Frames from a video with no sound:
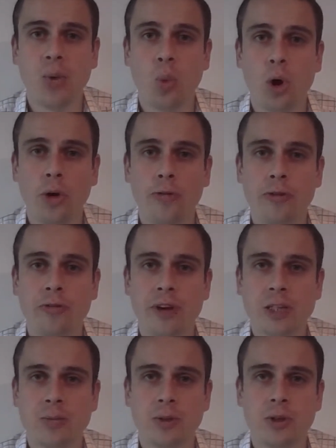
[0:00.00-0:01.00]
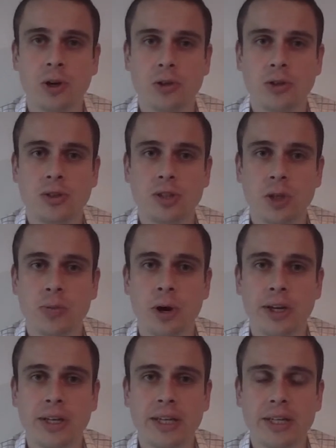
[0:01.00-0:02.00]
one-off investment costs that you
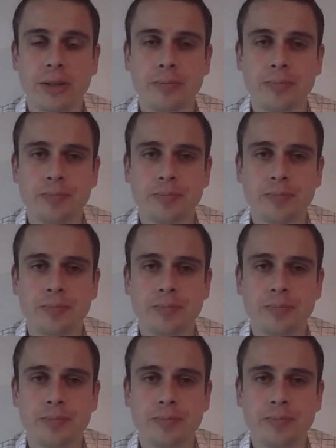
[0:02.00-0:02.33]
might need.